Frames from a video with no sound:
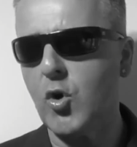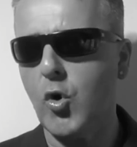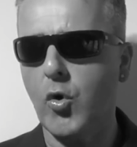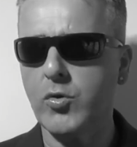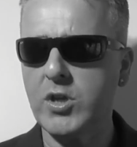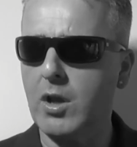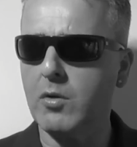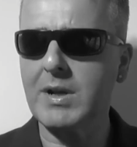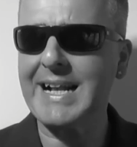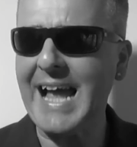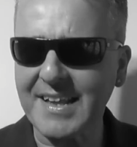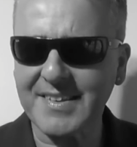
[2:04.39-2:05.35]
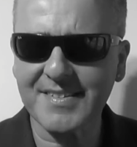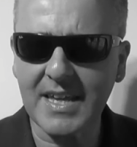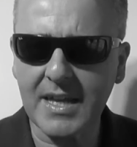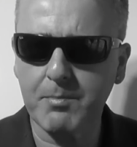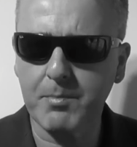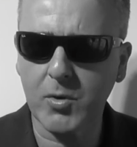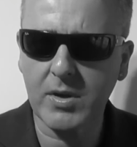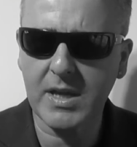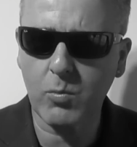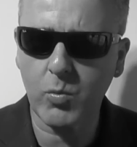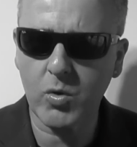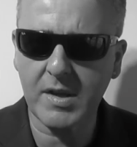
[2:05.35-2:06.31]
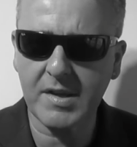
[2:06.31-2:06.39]
on classic
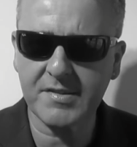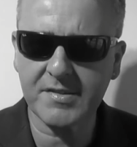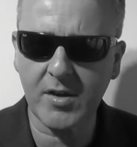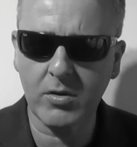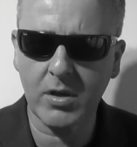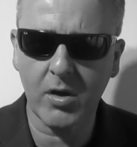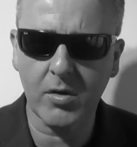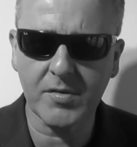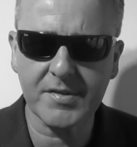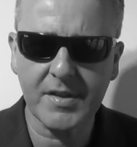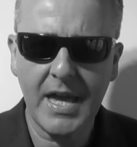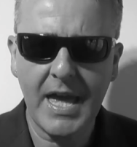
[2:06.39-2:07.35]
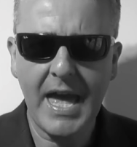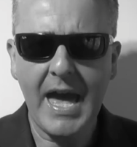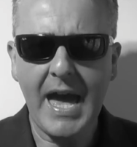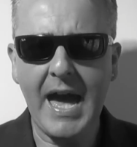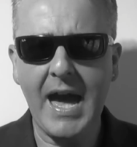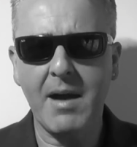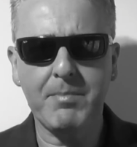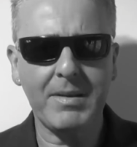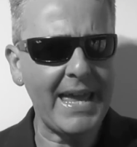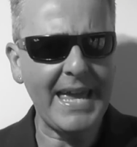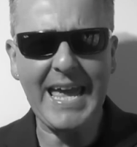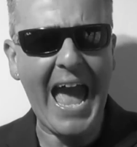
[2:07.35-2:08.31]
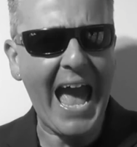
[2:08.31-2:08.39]
Boogie-woogie solos,
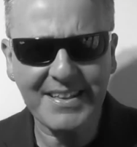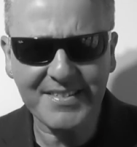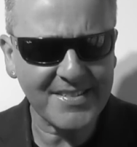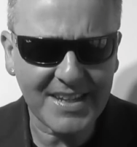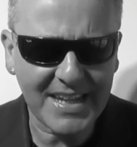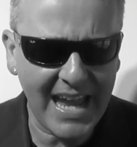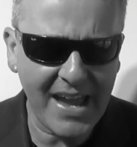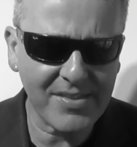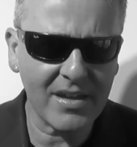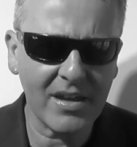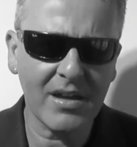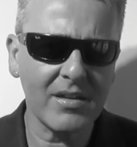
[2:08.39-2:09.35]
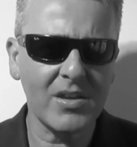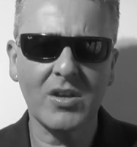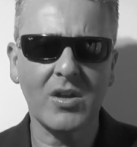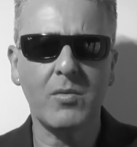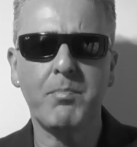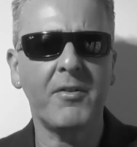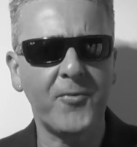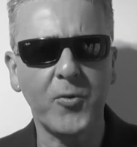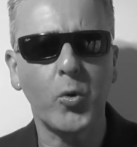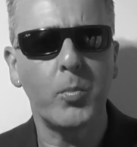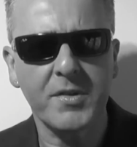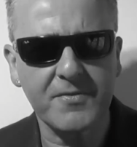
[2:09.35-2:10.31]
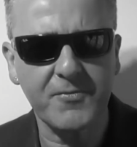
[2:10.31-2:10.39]
playing hands together,
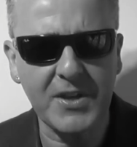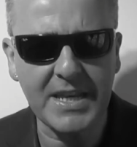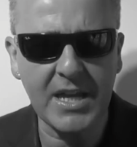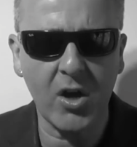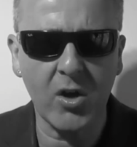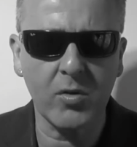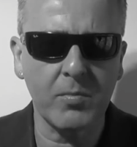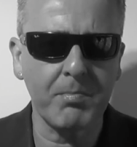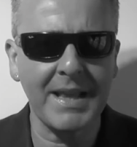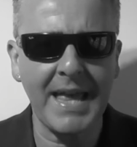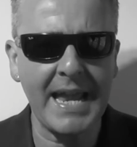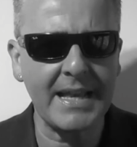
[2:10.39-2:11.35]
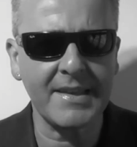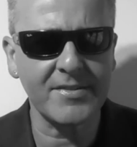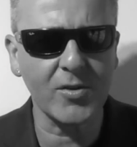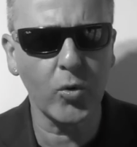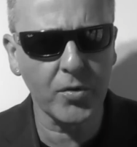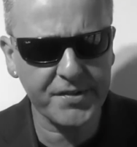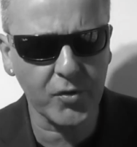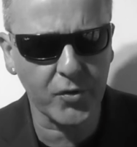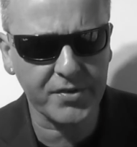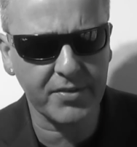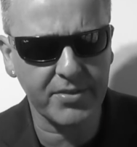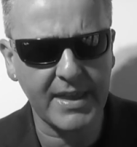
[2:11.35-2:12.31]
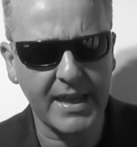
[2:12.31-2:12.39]
performance video playlists, all sorts
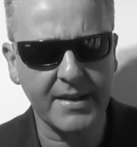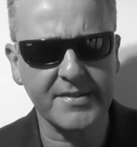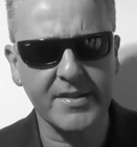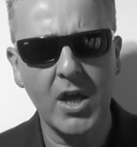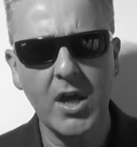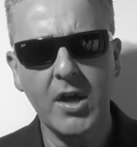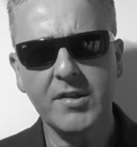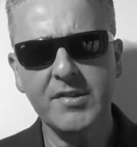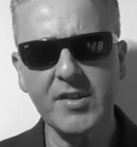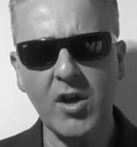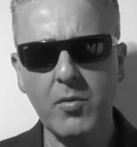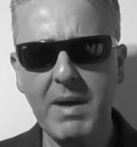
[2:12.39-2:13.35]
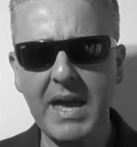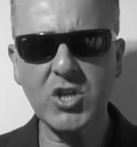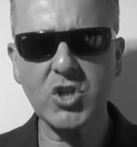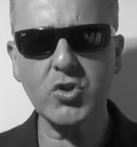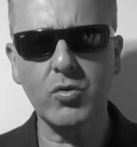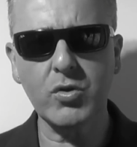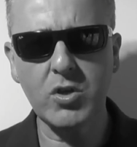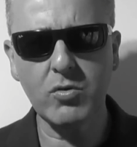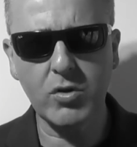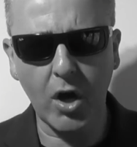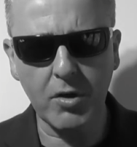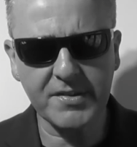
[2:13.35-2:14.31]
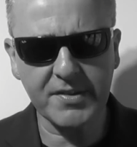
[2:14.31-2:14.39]
of things. So make sure you
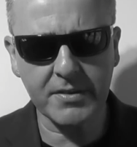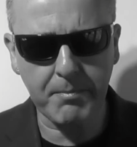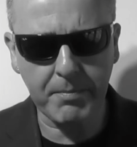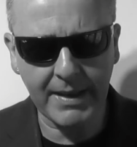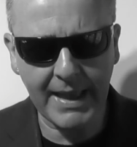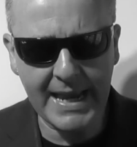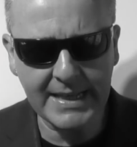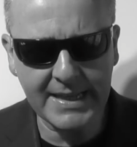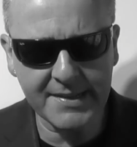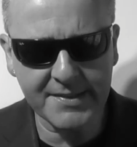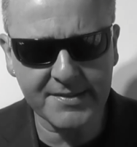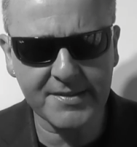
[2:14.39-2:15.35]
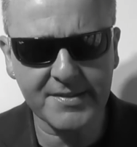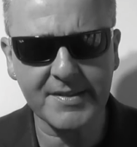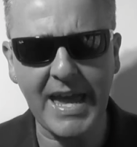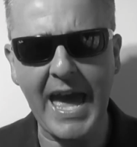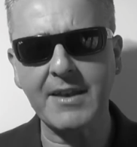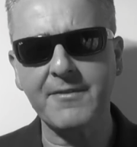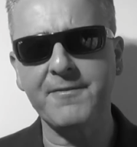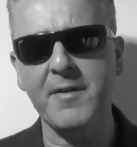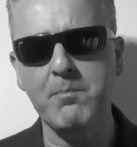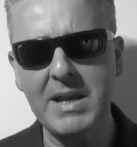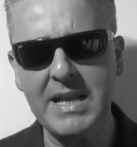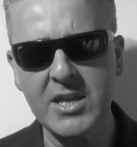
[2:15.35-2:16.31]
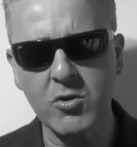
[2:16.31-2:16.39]
go to the playlists and
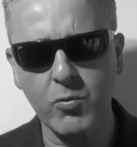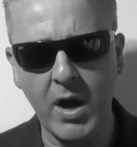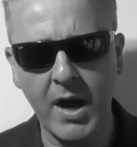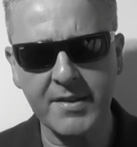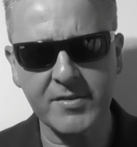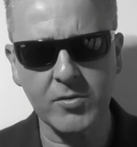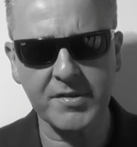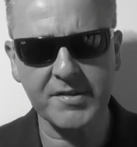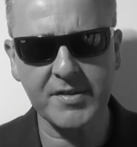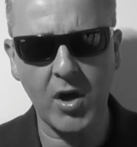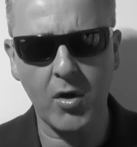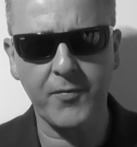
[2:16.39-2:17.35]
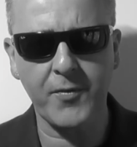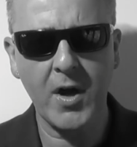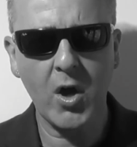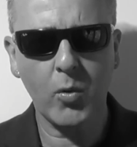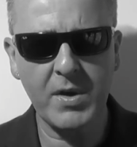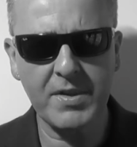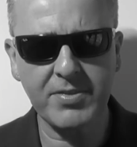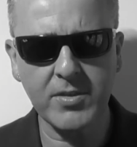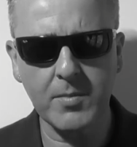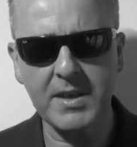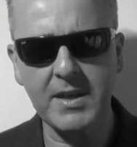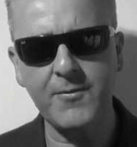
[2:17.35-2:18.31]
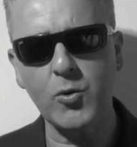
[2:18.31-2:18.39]
familiarize yourself with them,
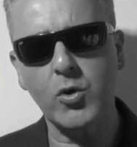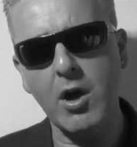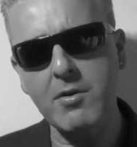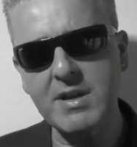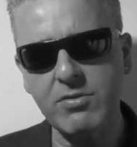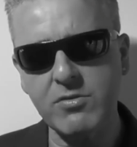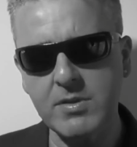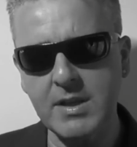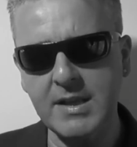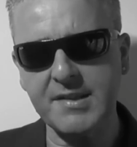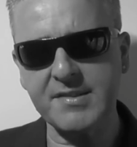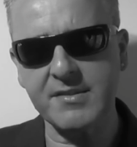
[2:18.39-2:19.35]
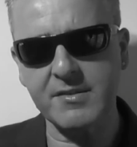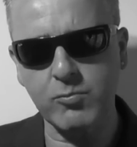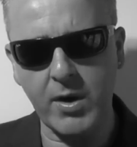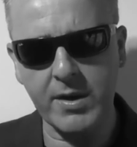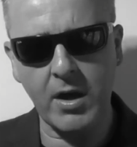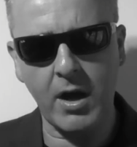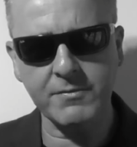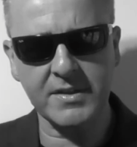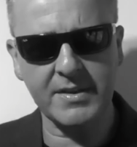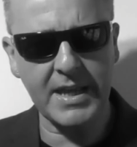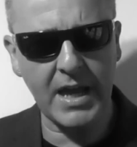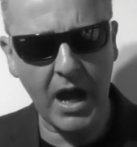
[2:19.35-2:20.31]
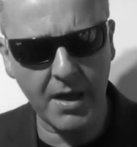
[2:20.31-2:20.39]
and if you're going through the lessons one after
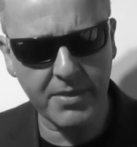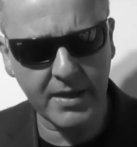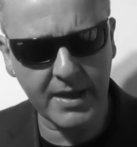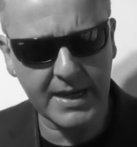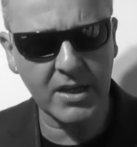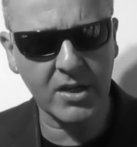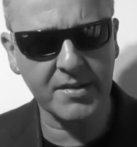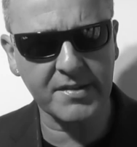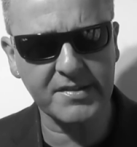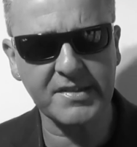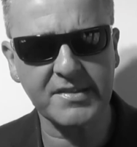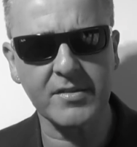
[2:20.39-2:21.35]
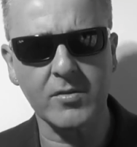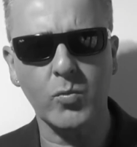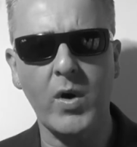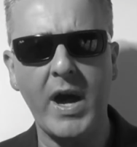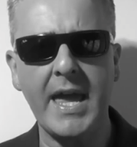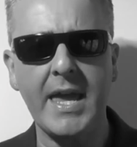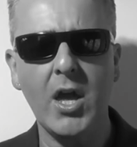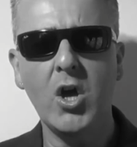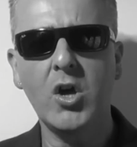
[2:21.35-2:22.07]
the other in a consistent way,